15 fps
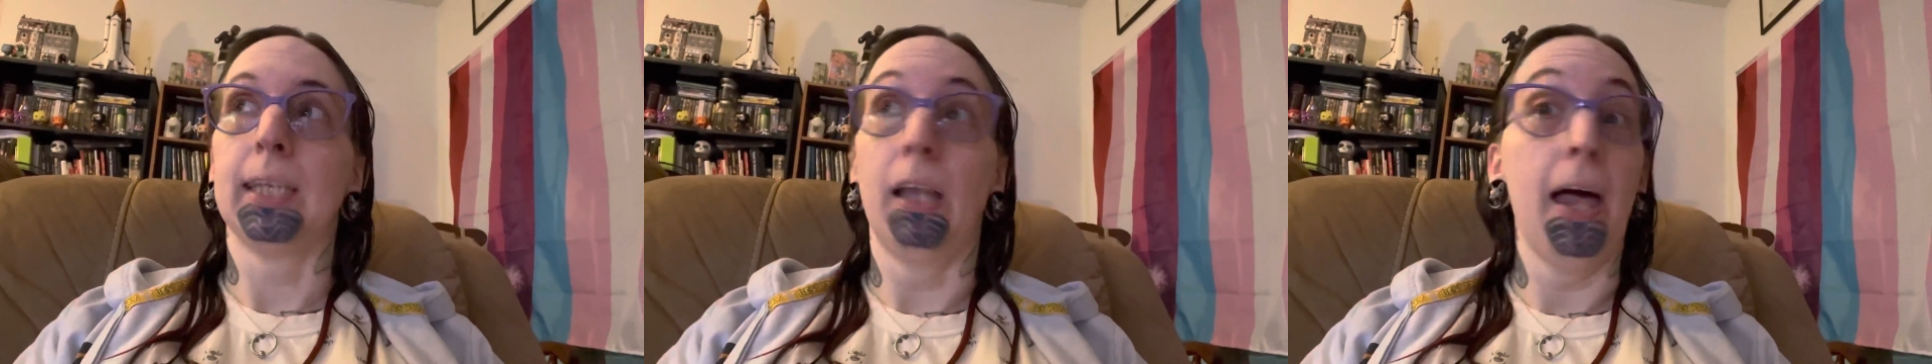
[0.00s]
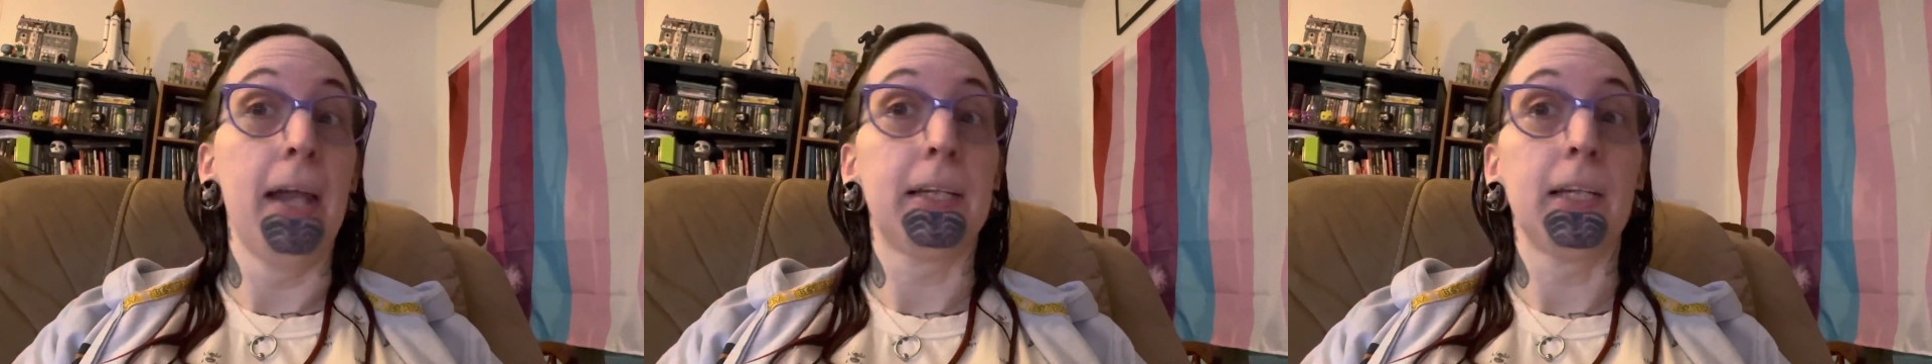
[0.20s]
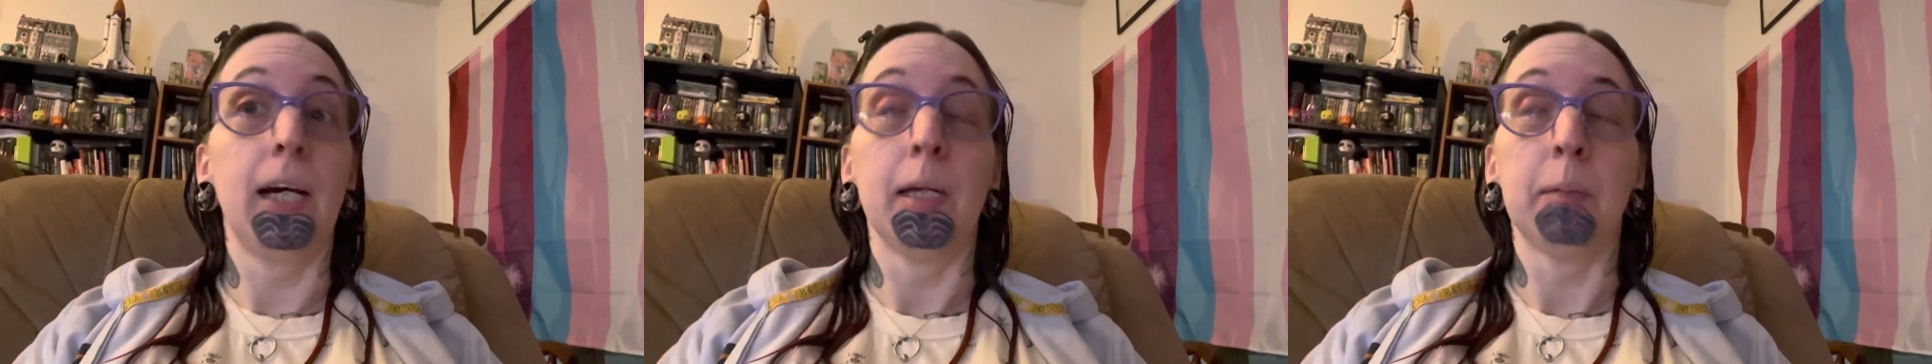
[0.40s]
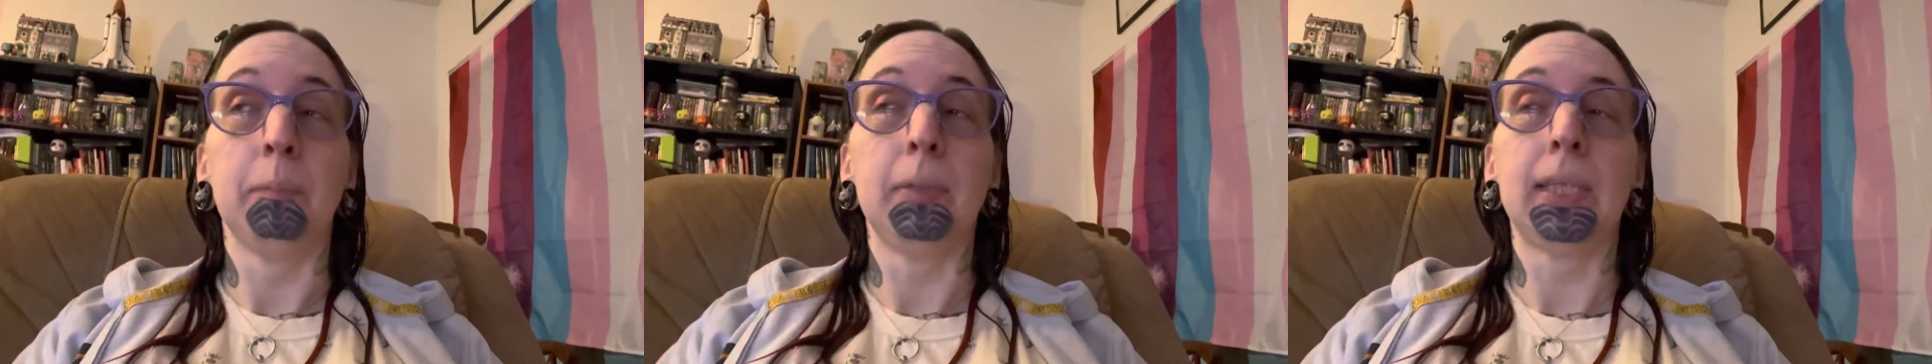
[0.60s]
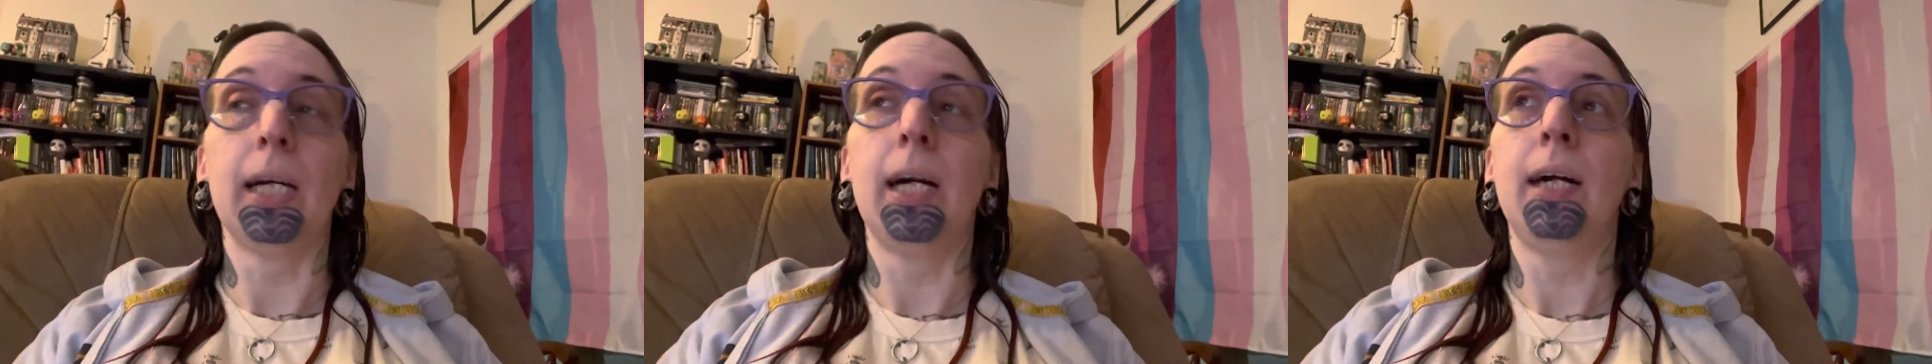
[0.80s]
A lot of
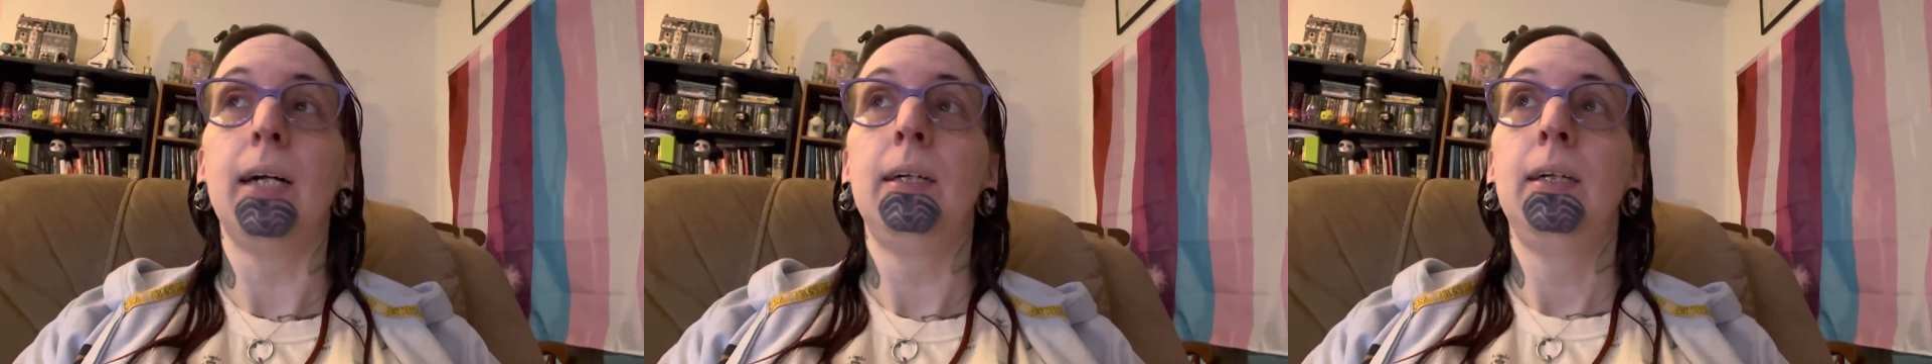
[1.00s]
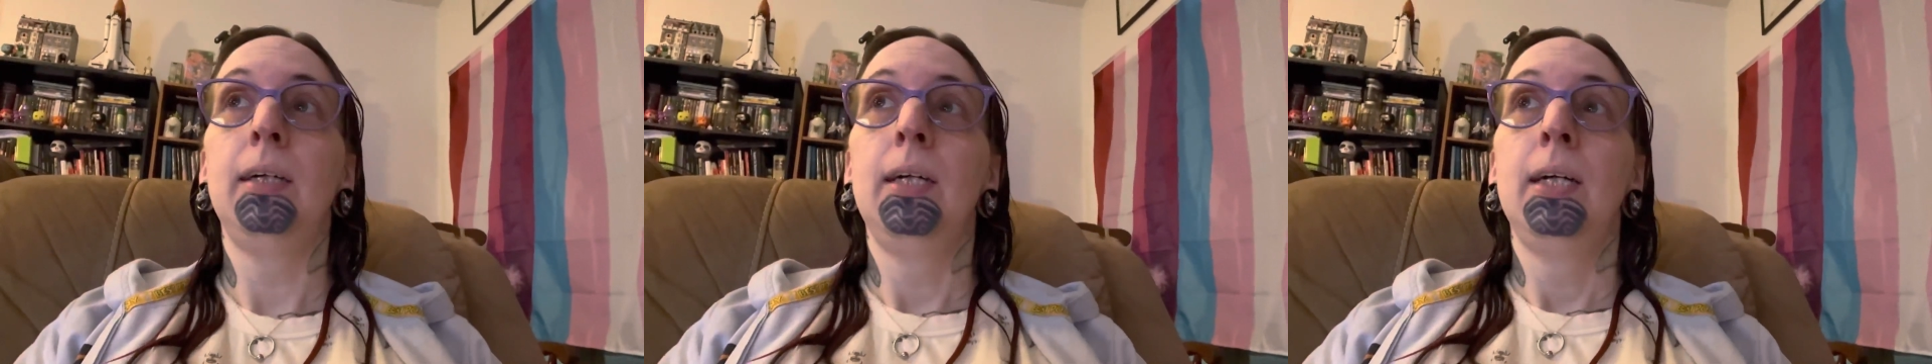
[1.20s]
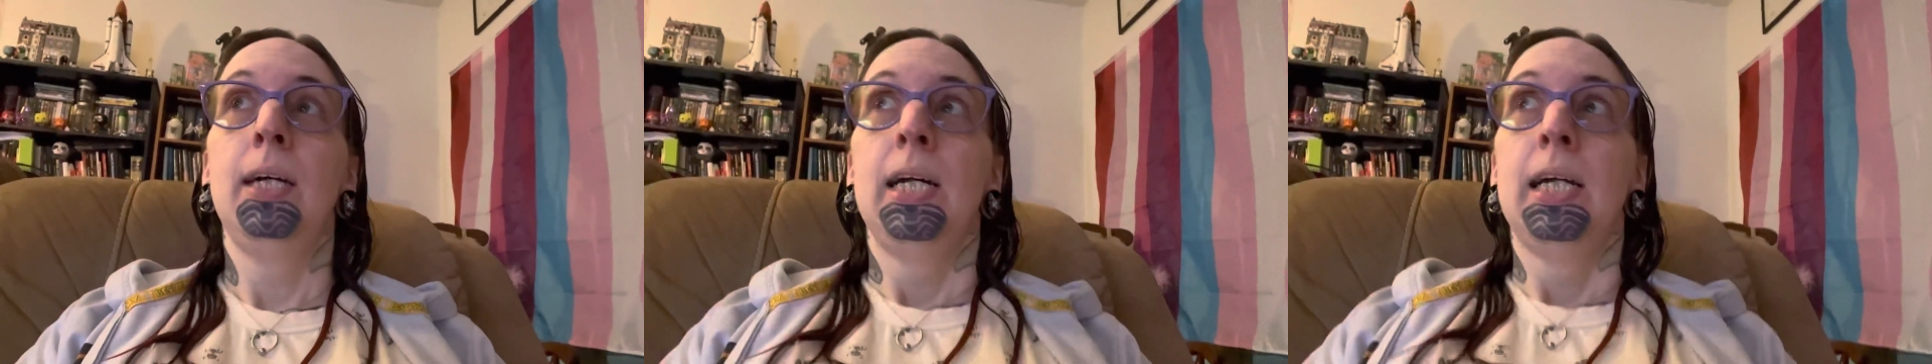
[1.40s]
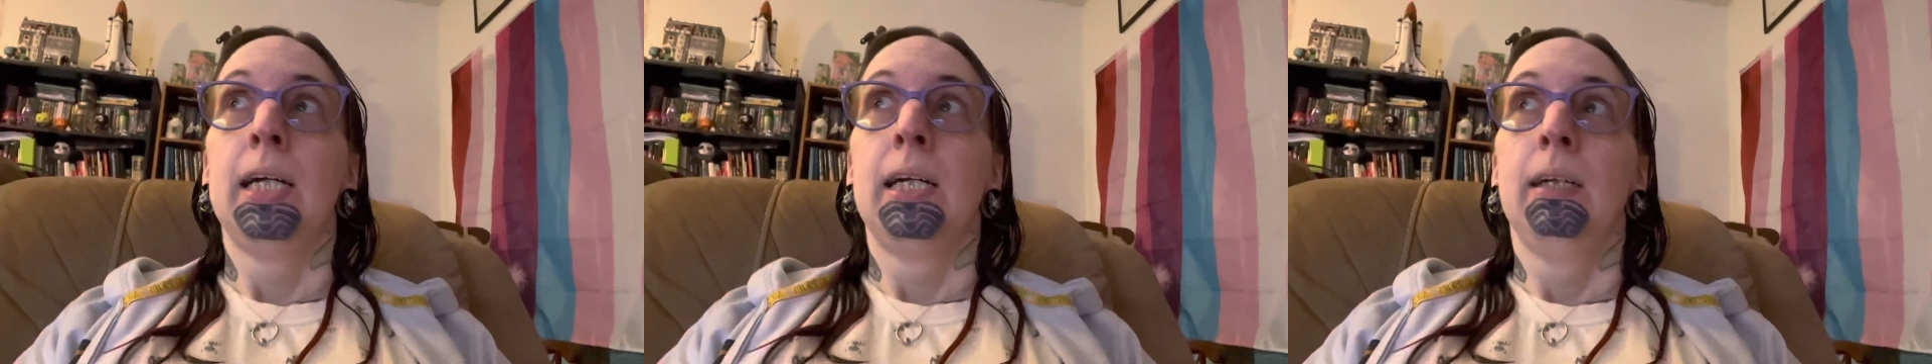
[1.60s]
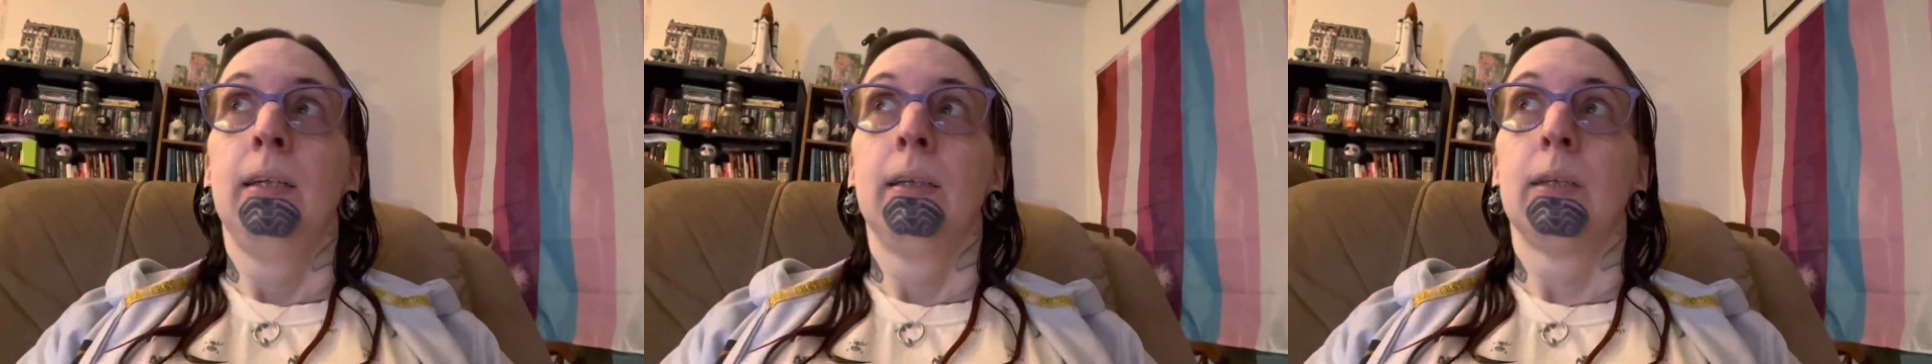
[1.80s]
times, the
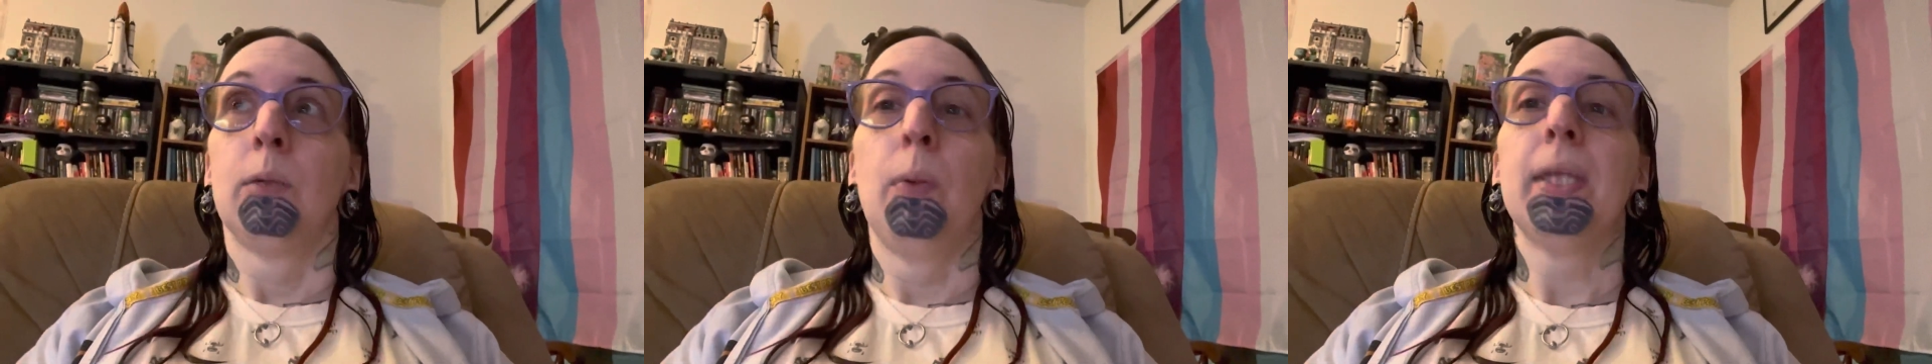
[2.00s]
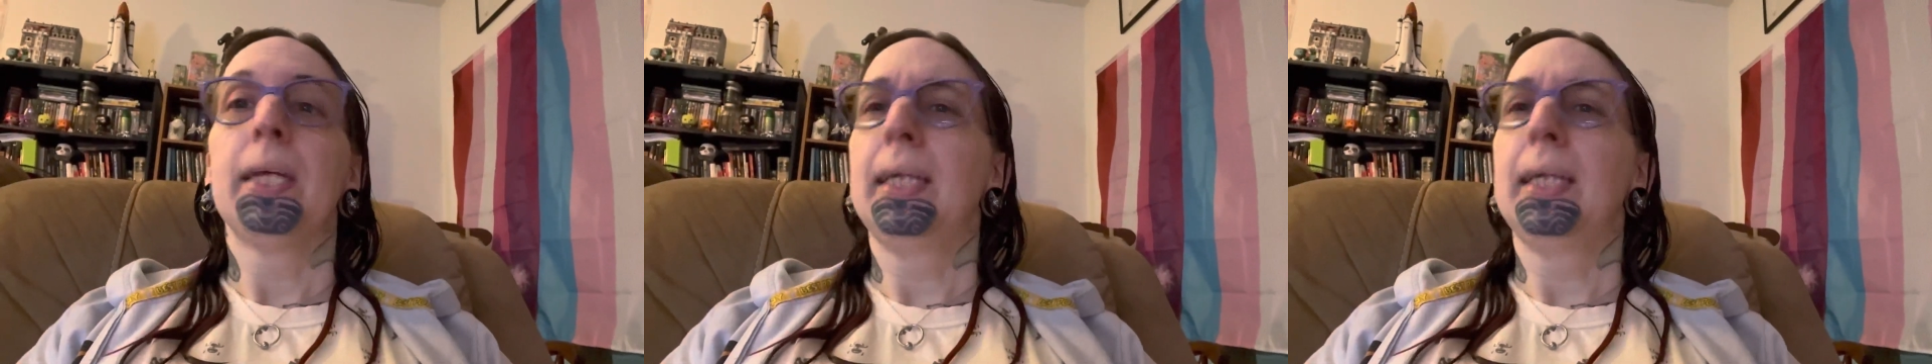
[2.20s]
one